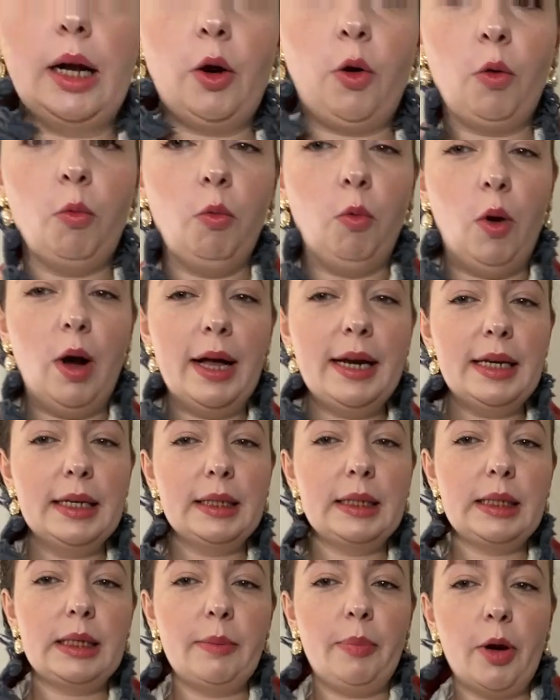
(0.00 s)
what
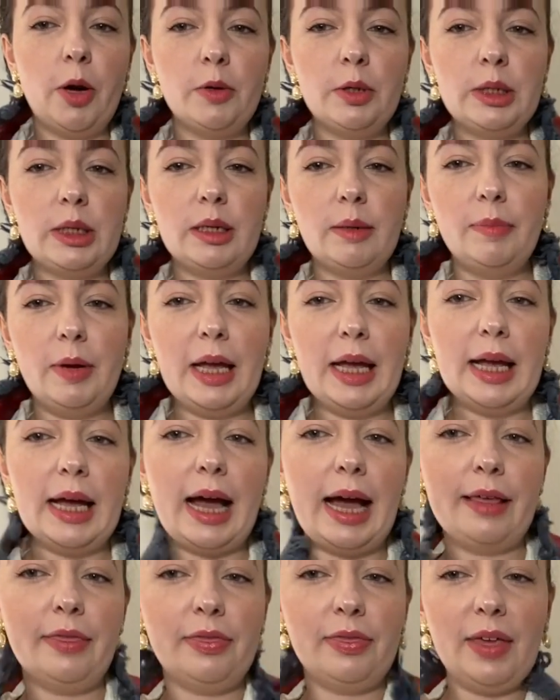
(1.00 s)
it's supposed to be.
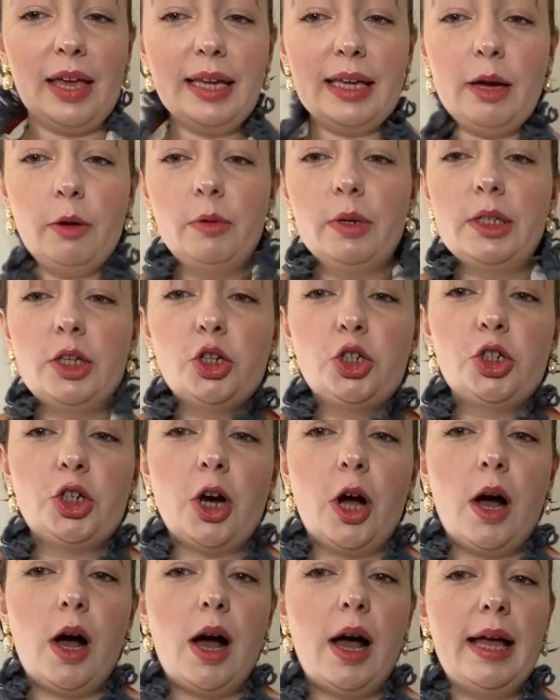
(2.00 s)
I think it was a
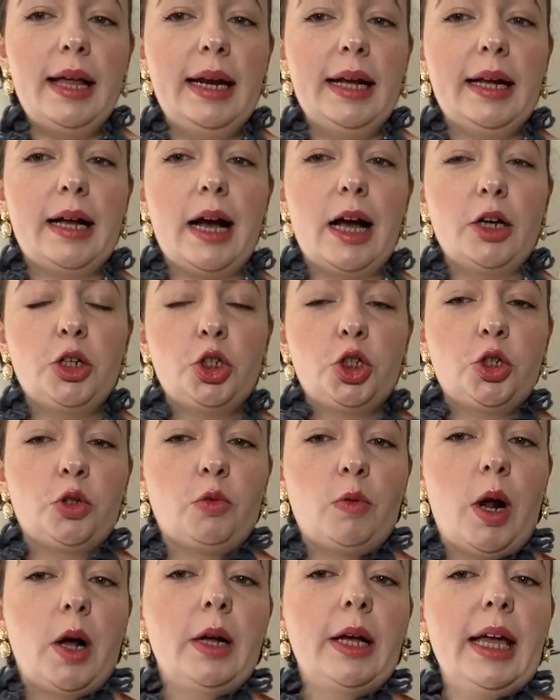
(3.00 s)
shawl and it got
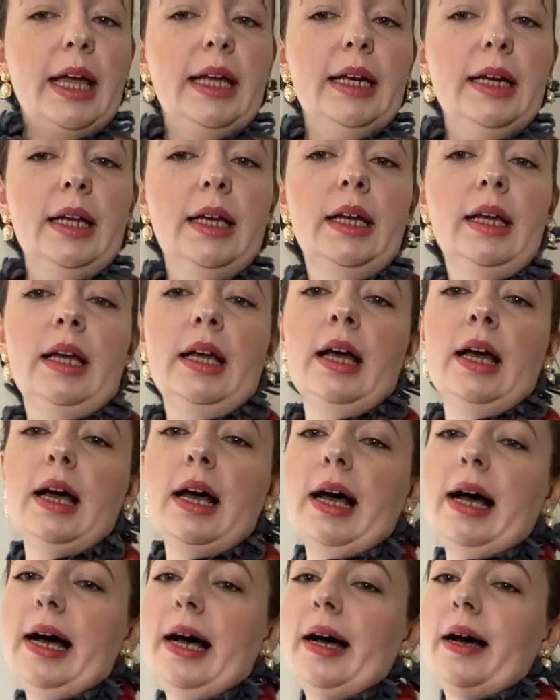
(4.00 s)
shrunken
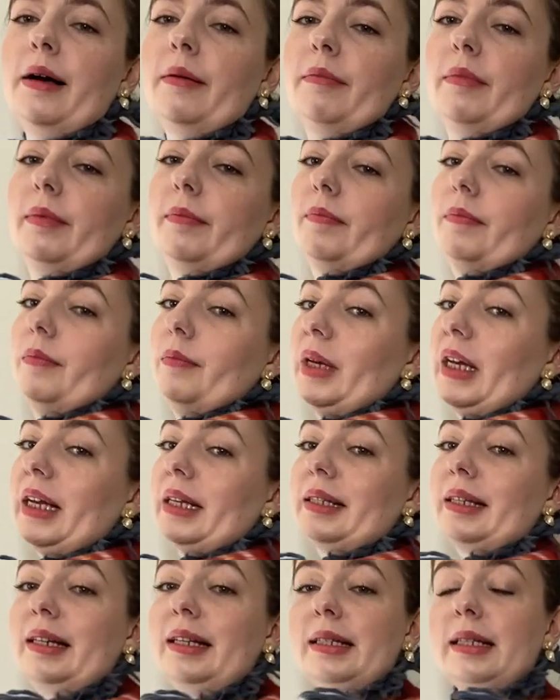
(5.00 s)

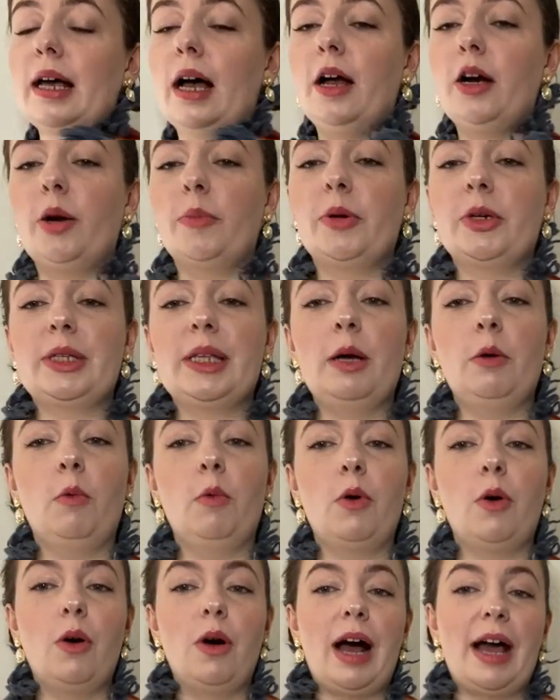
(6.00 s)
because it is 100%
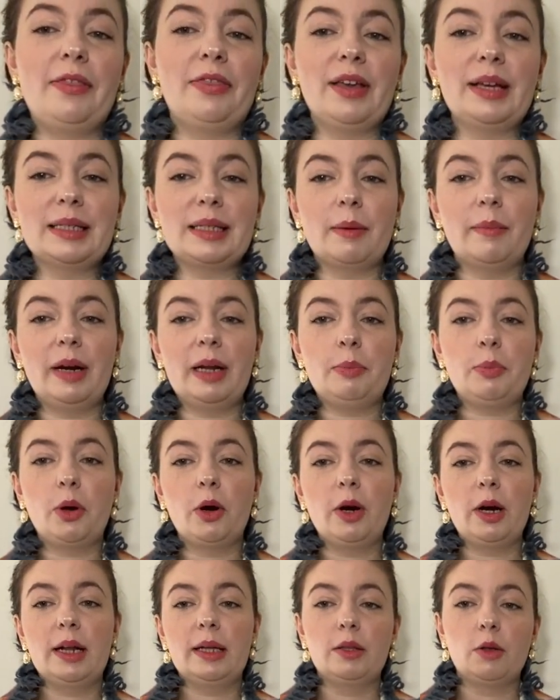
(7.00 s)
wool. I think somebody
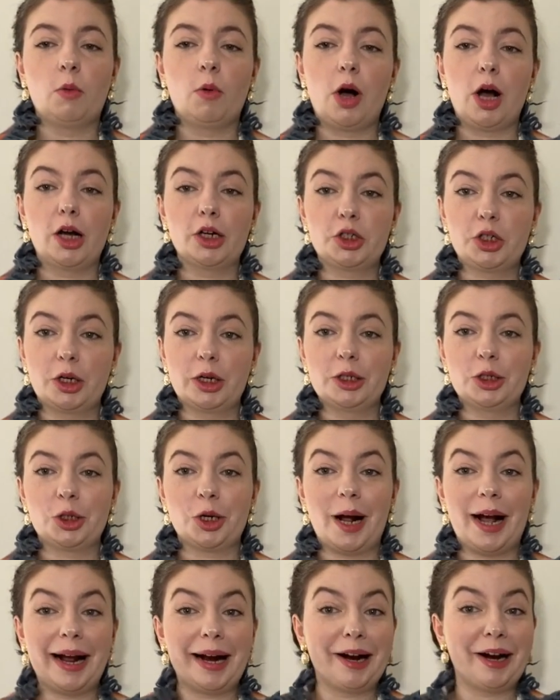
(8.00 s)
put it in the washer and
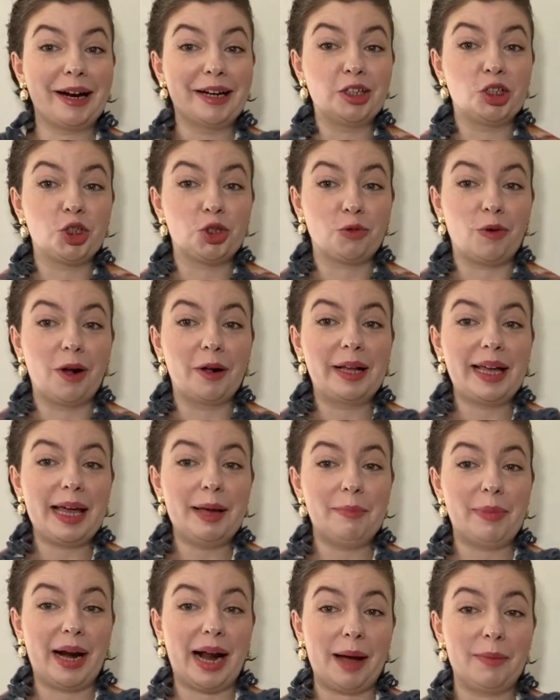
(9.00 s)
dryer and shrunk
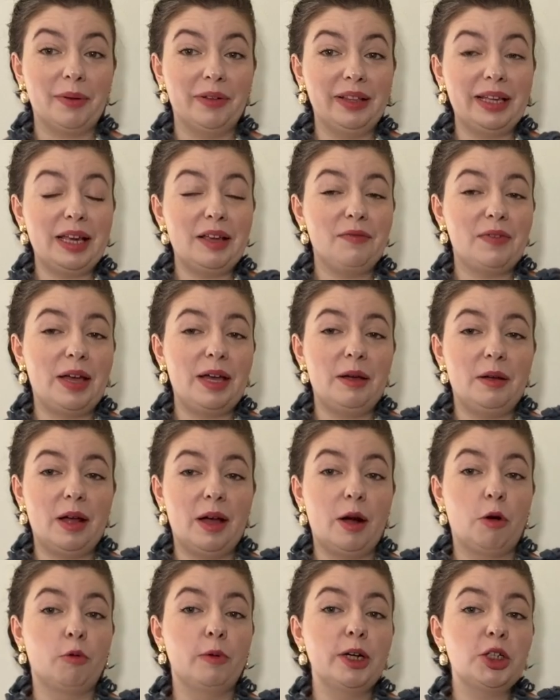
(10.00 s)
it, but I believe it
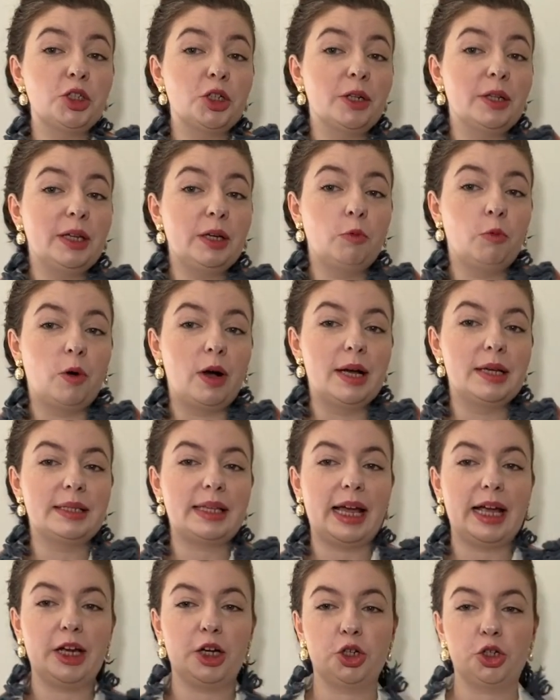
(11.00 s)
originally was
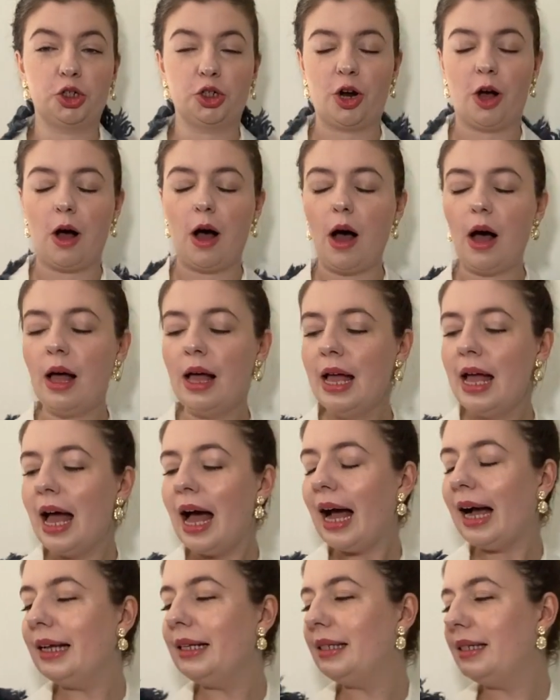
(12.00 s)
a shawl.
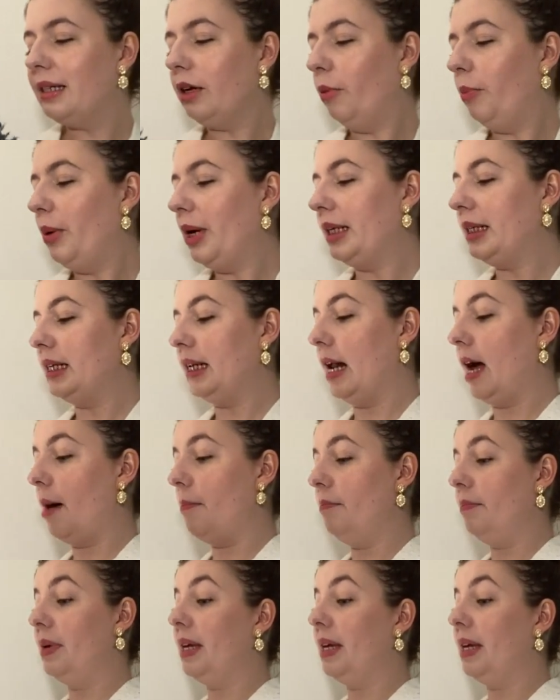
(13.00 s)
I still picked it up